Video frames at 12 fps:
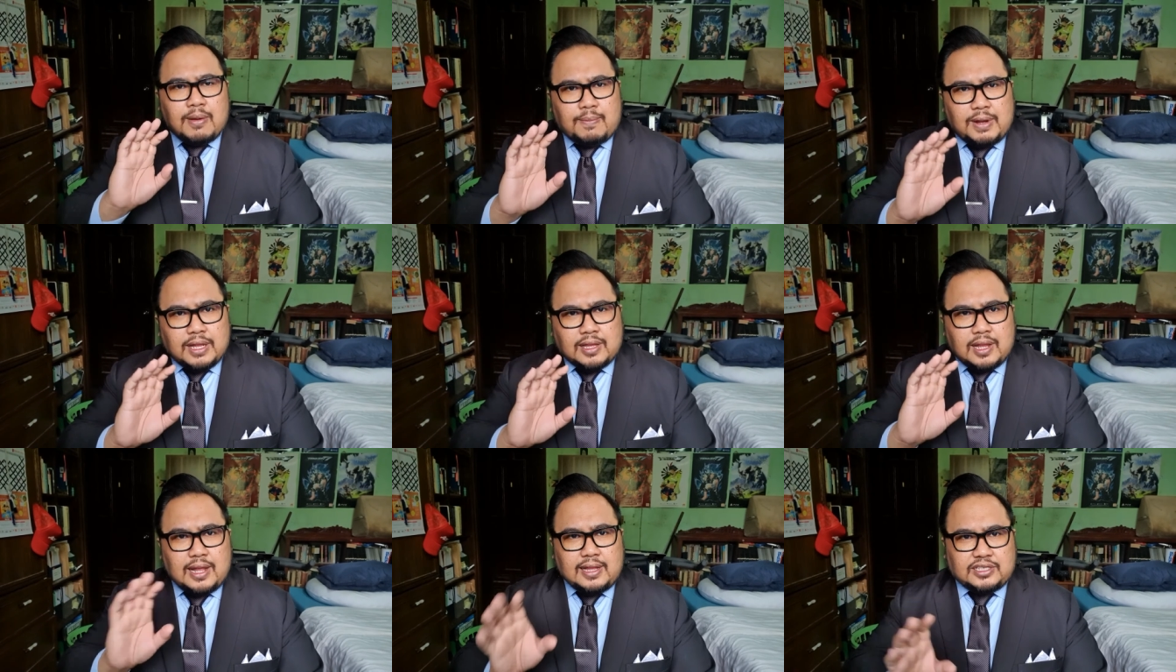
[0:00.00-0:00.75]
But
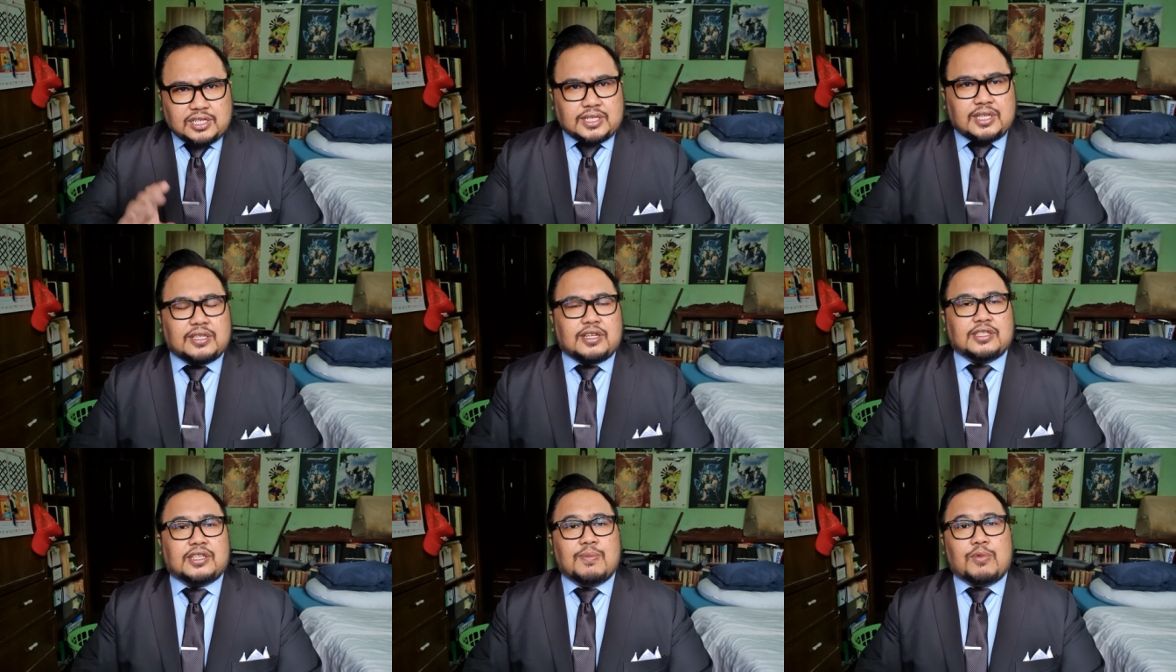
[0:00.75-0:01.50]
I'll just
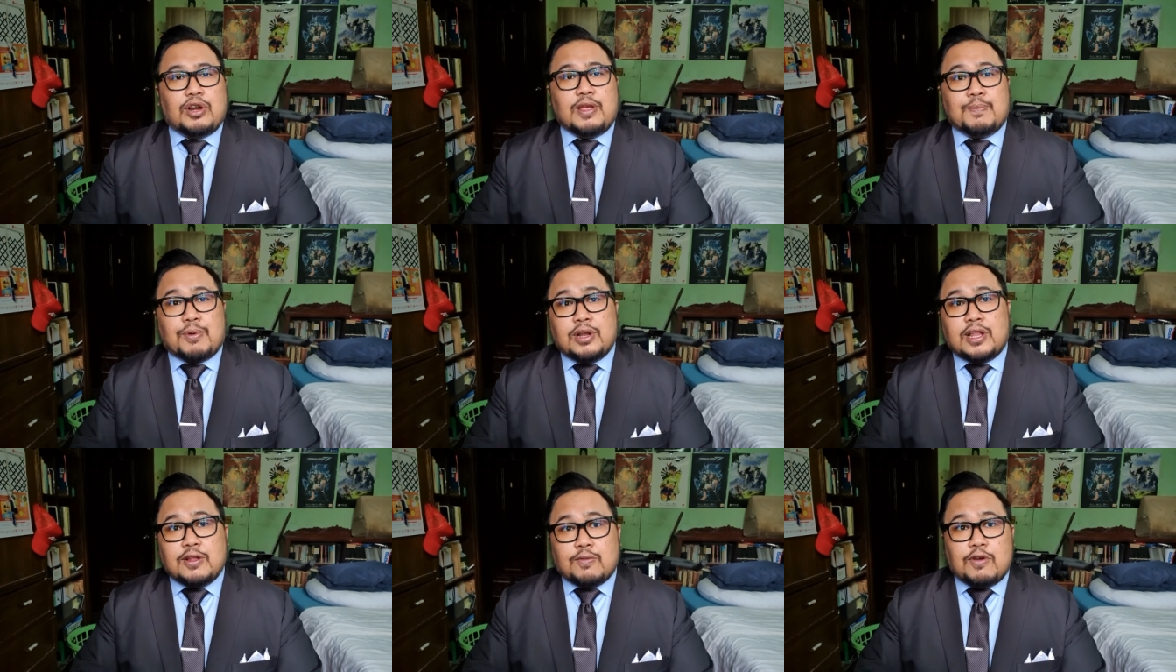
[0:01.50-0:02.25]
discuss the more
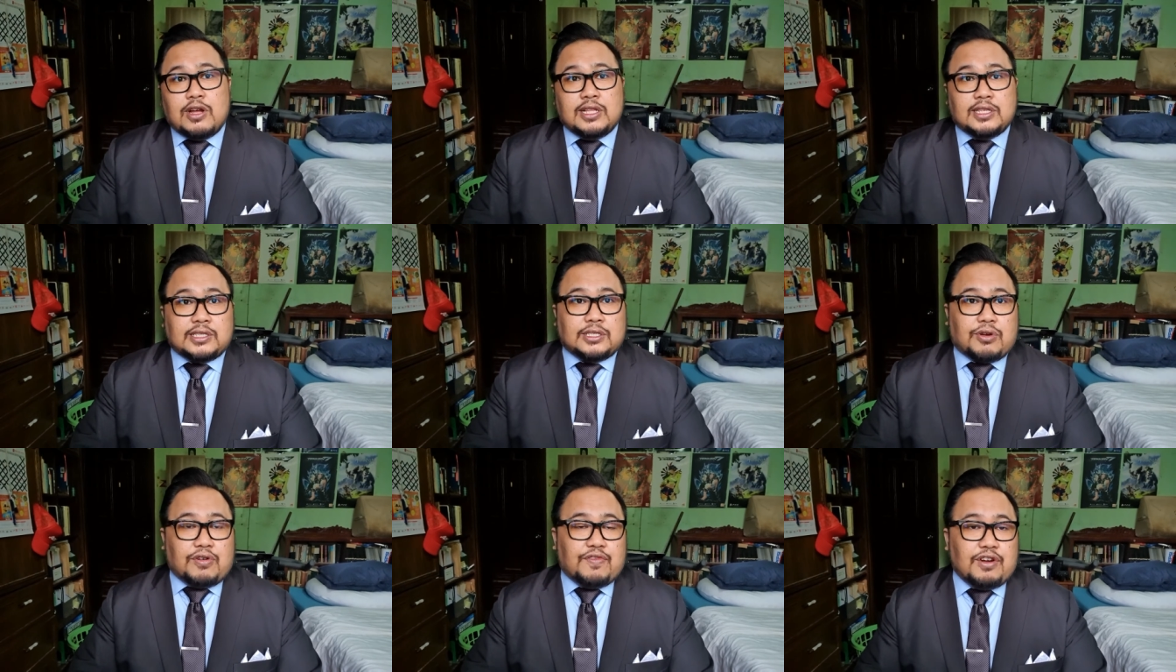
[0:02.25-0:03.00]
important ones
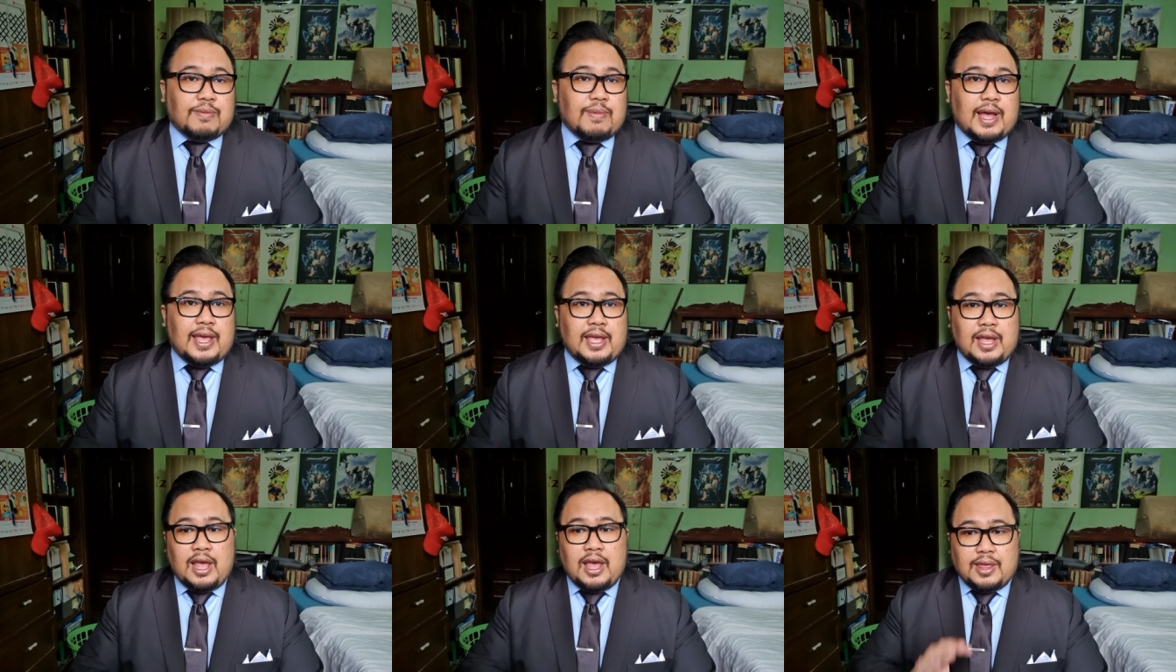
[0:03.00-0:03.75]
covered by
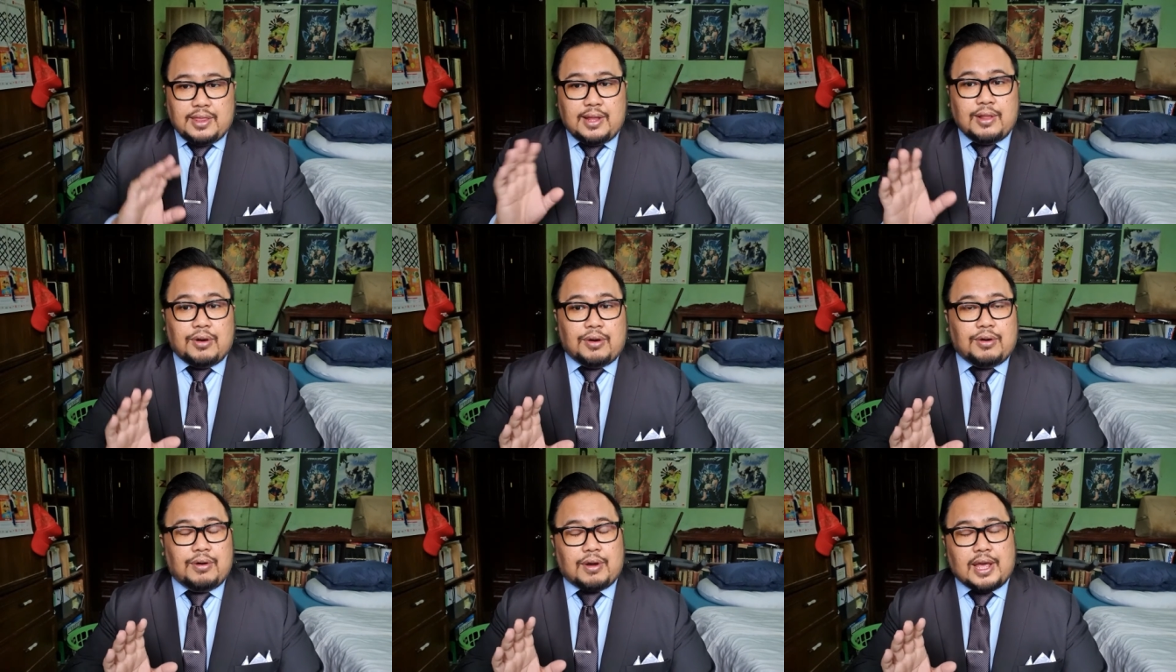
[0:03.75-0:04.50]
the law,
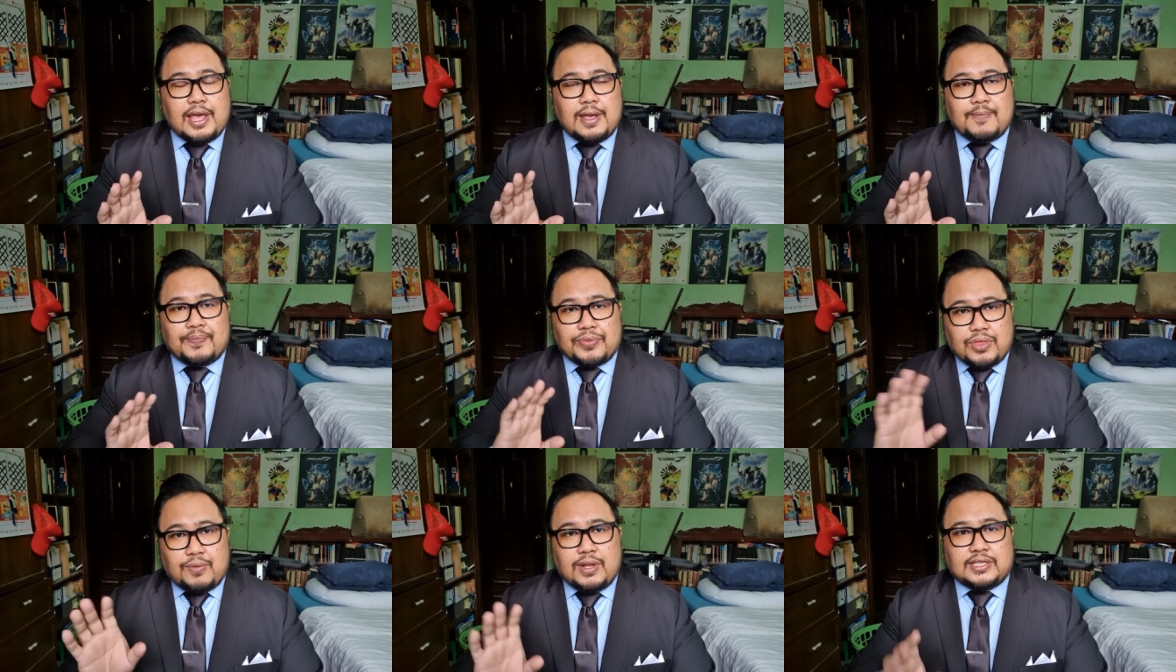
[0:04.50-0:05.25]
okay?
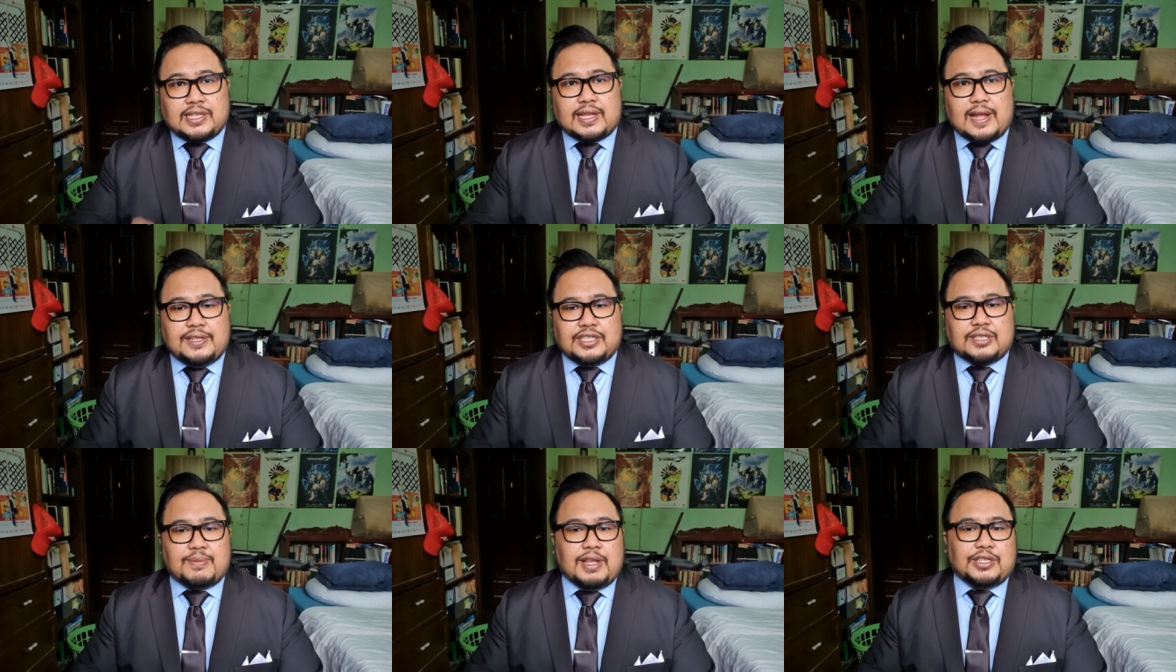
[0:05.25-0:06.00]
The ones that I
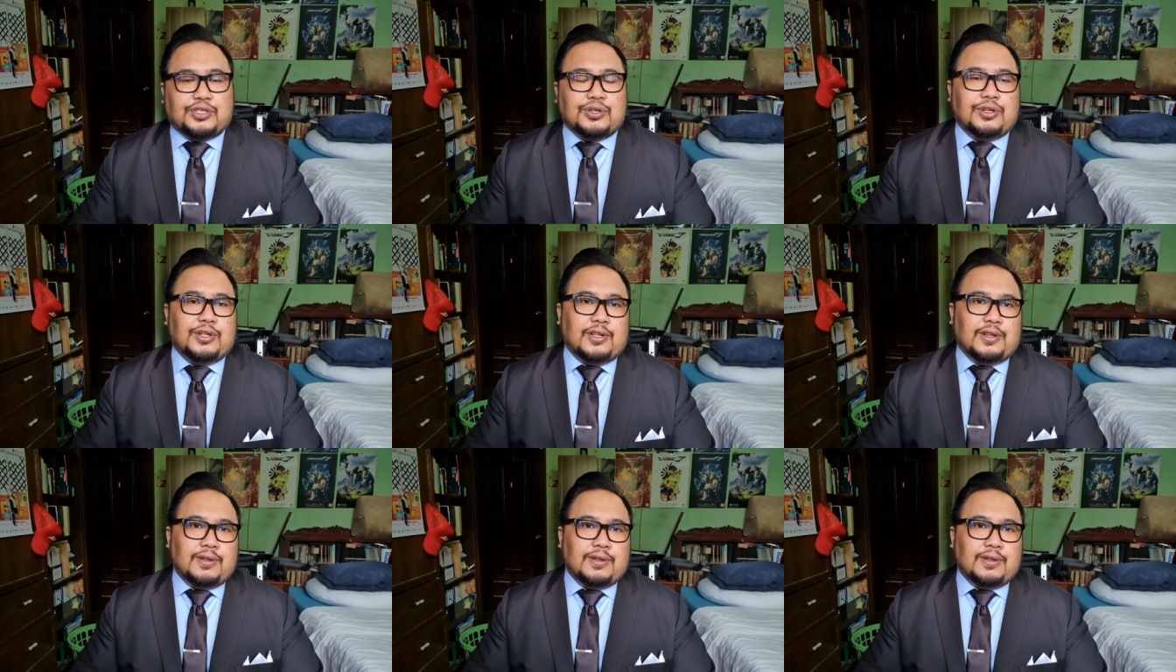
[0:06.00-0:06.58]
just mentioned.